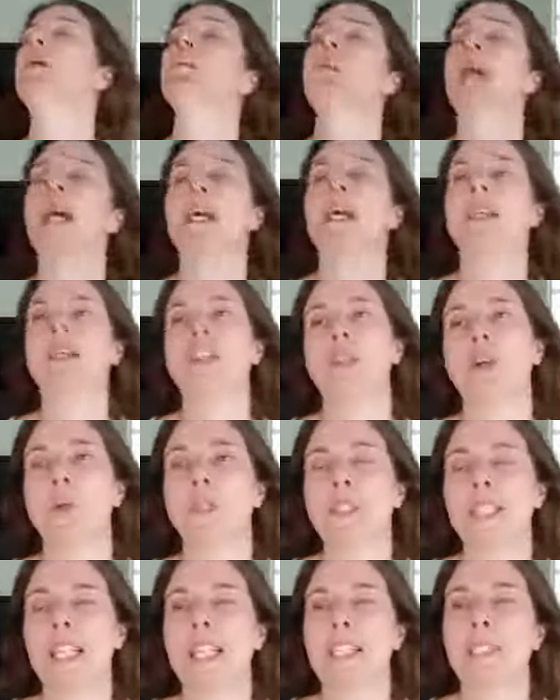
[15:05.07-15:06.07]
back in the
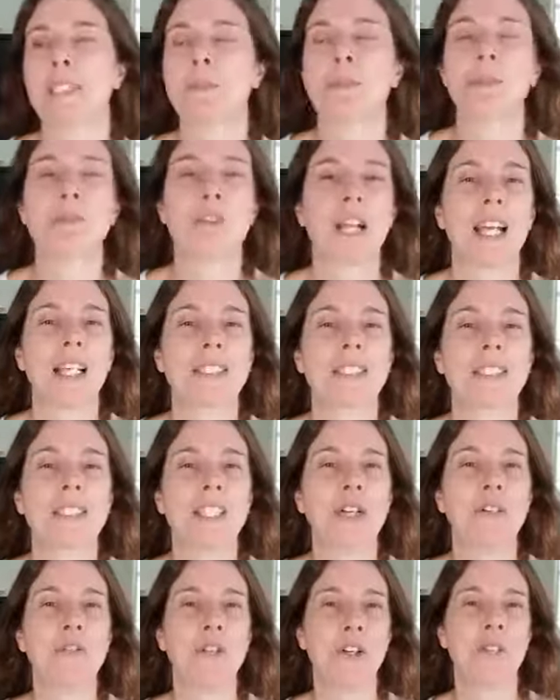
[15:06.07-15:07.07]
old days before I had
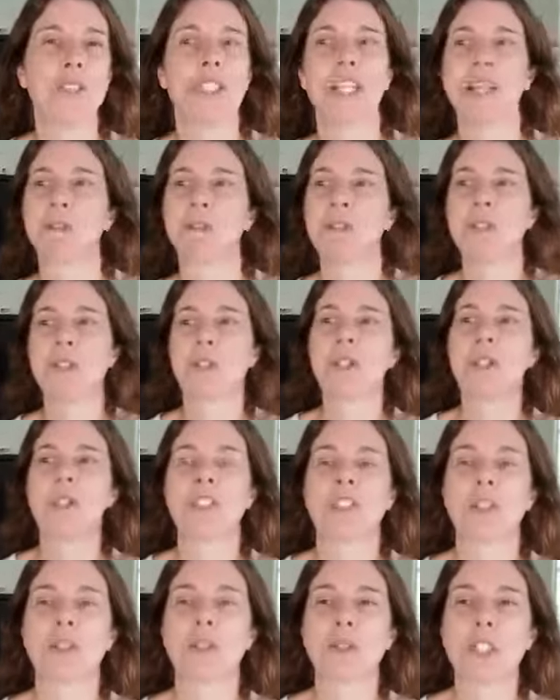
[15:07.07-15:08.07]
cell phone and I was doing all
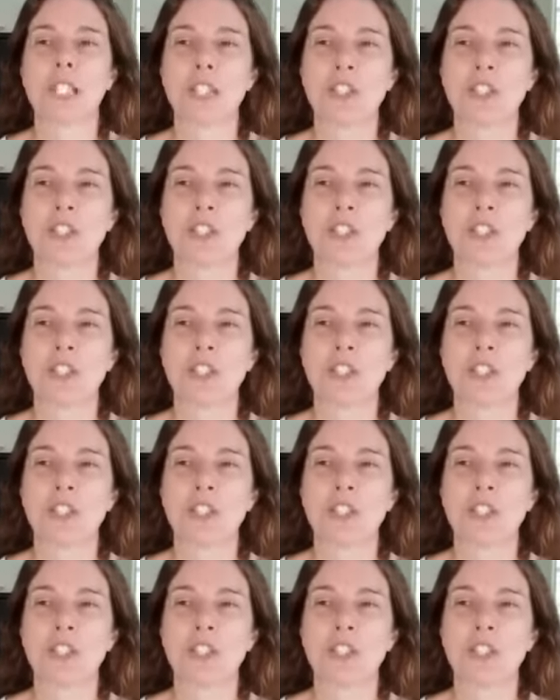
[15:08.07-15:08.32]
these hotel